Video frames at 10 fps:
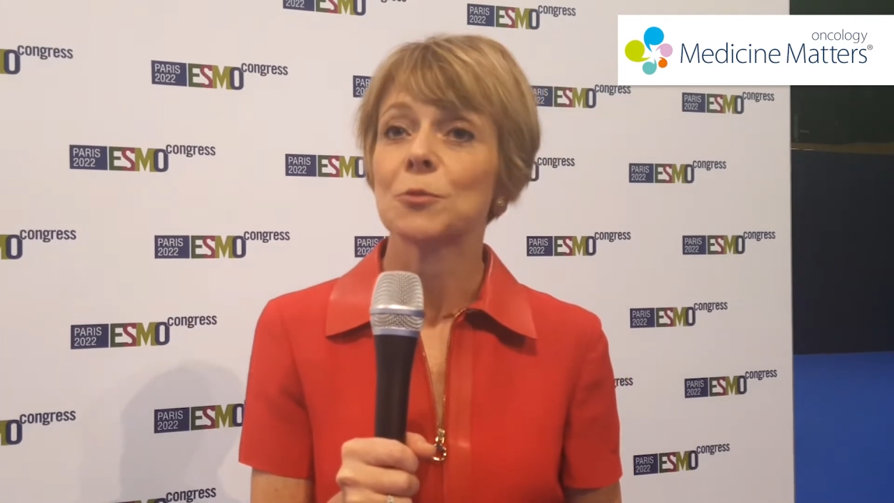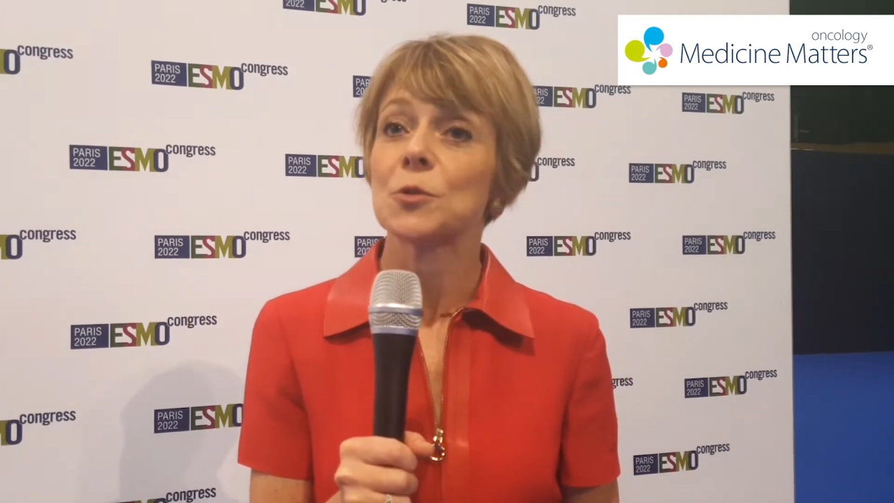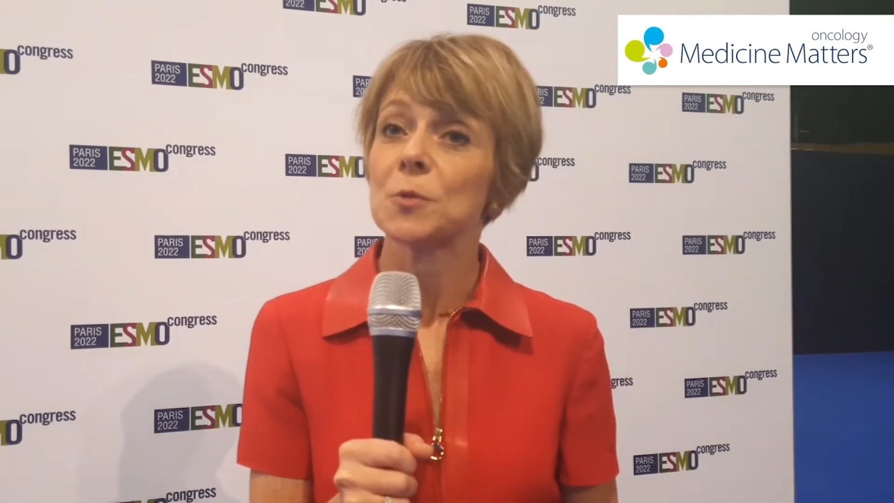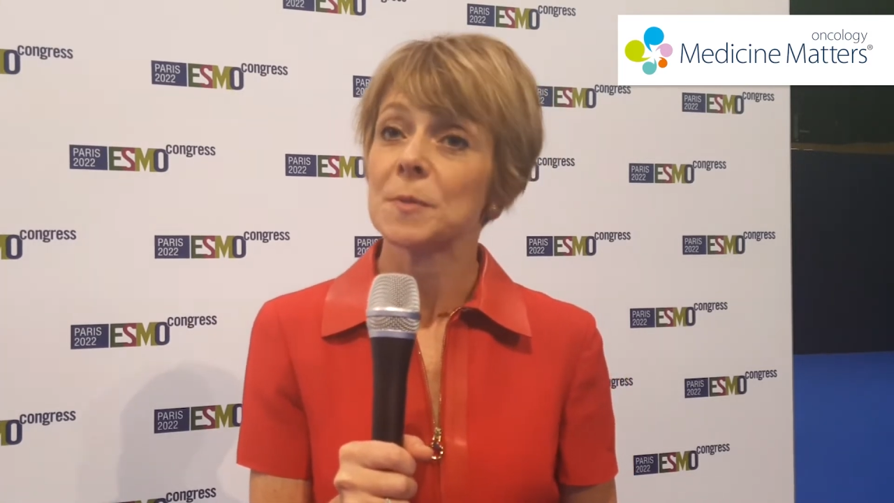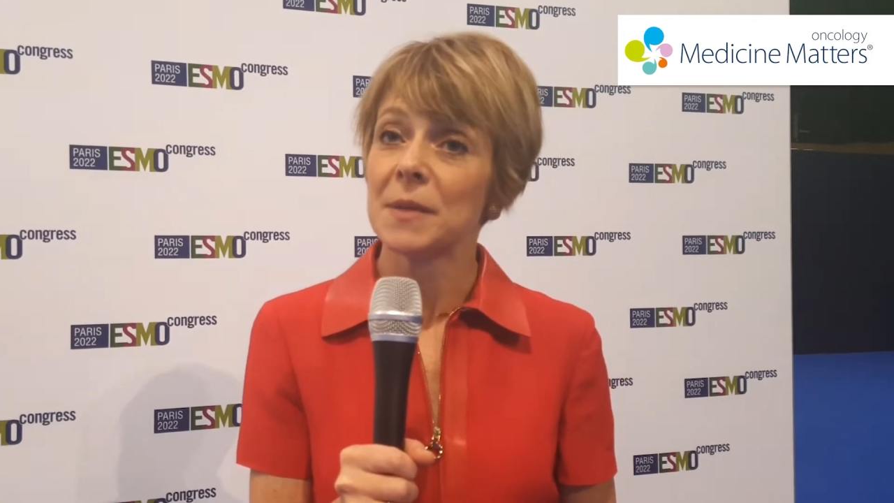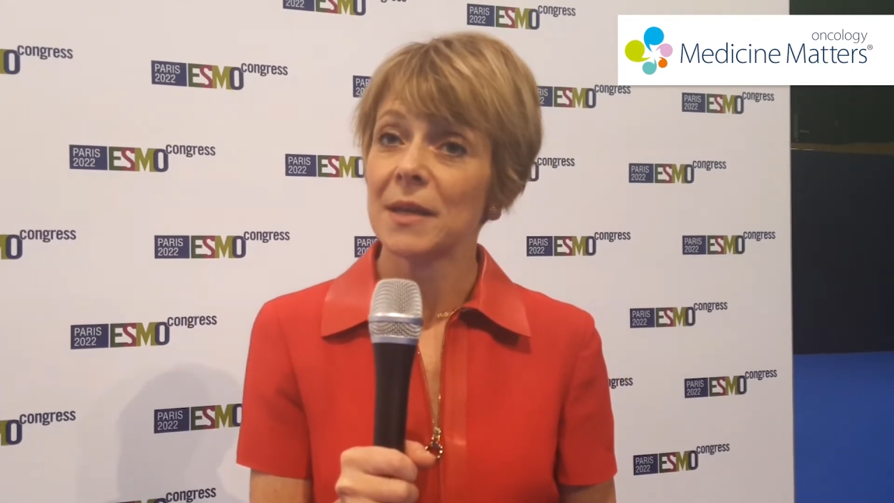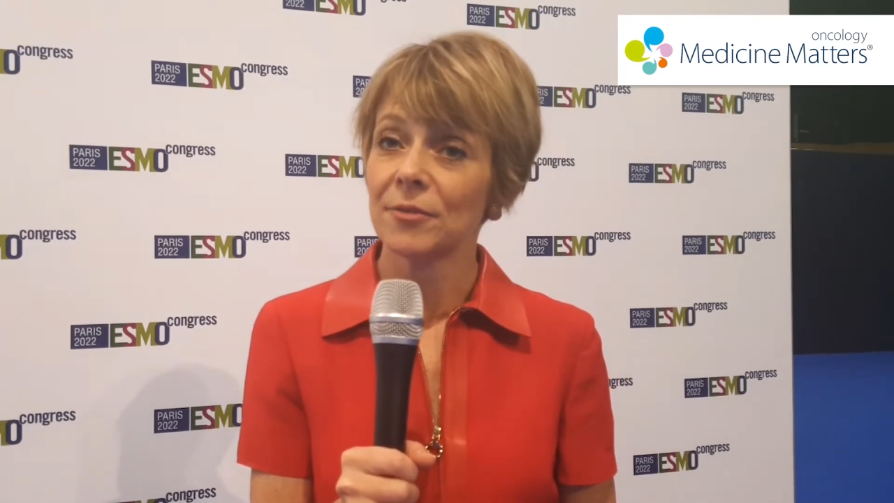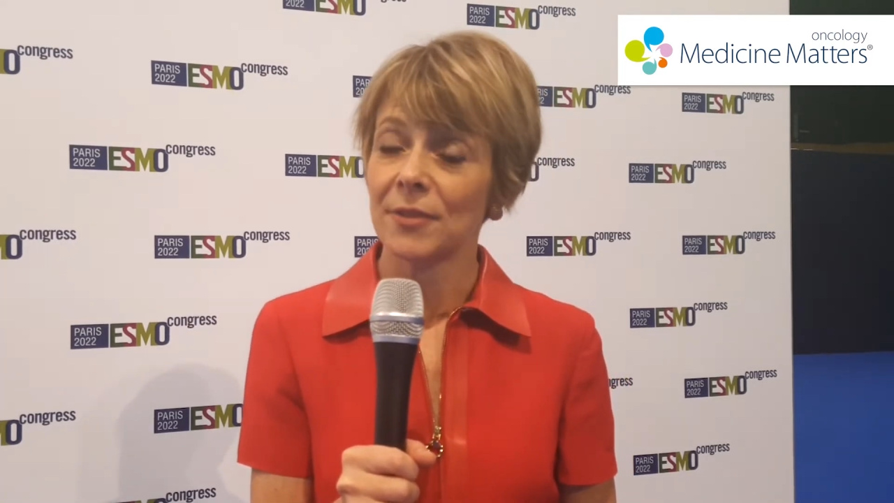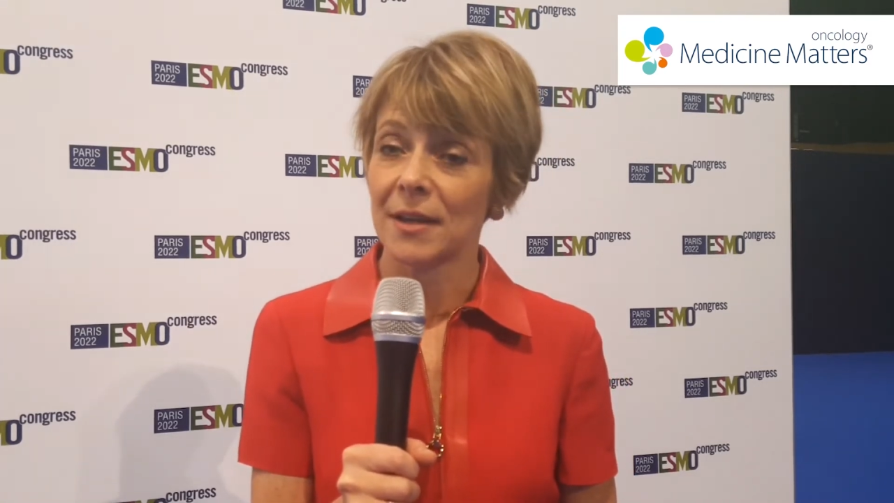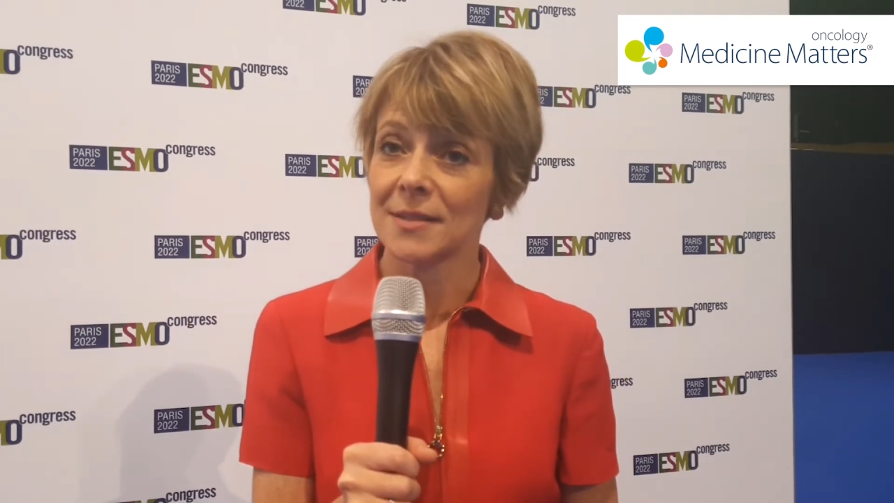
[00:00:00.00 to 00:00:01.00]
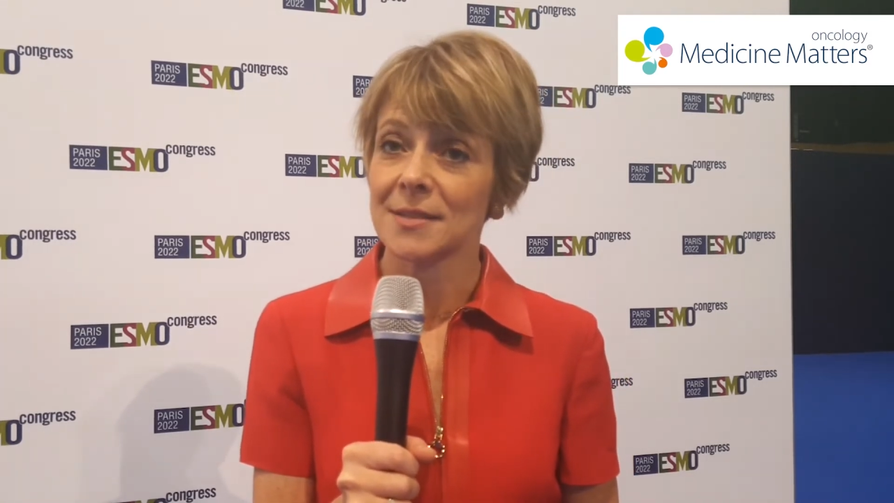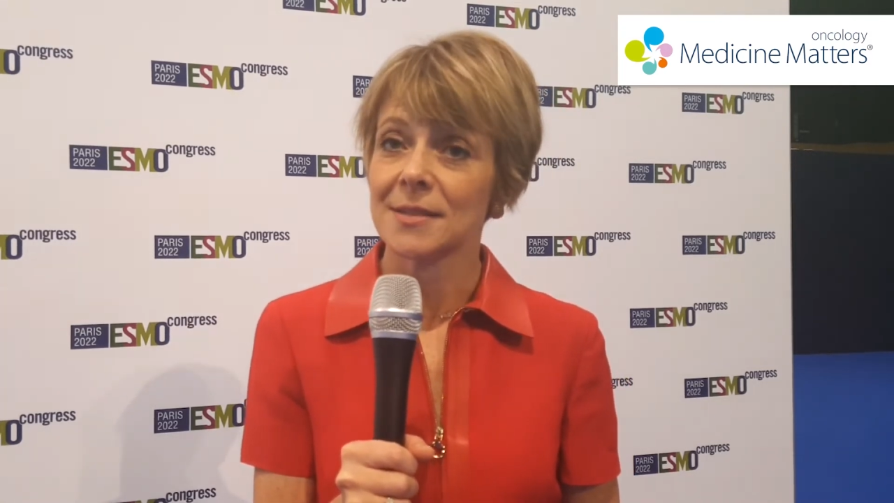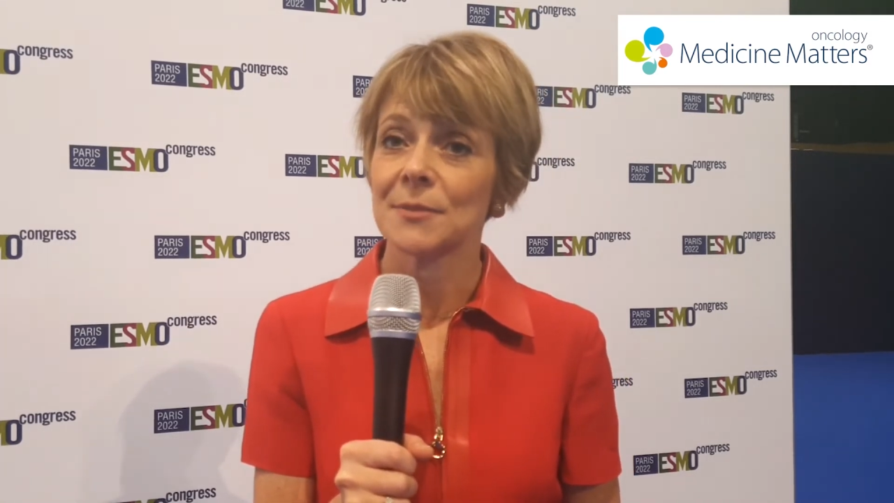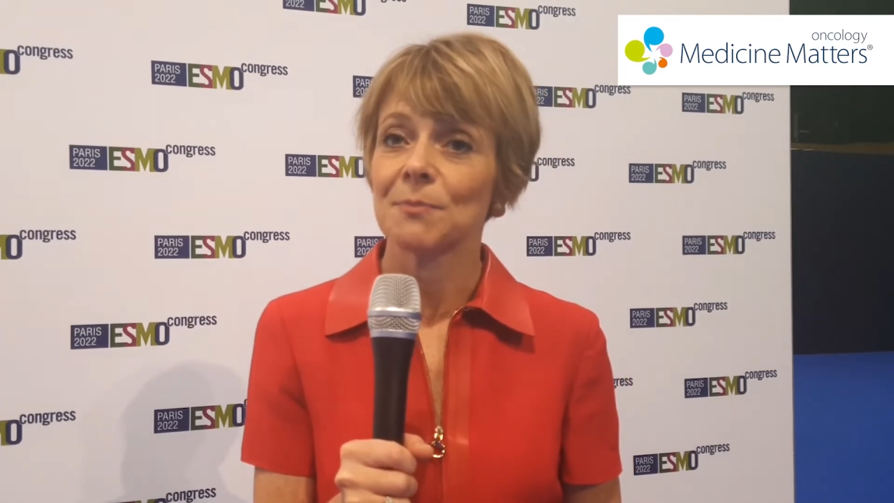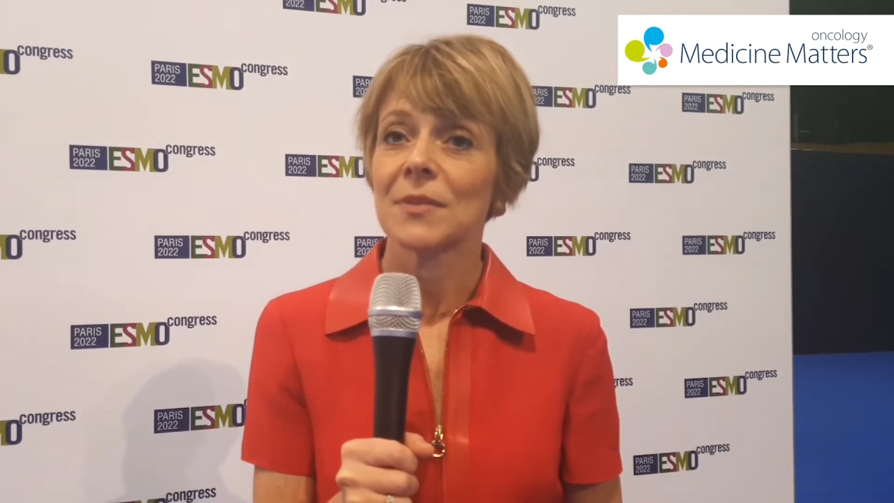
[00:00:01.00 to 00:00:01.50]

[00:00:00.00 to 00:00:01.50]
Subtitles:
which was PFS.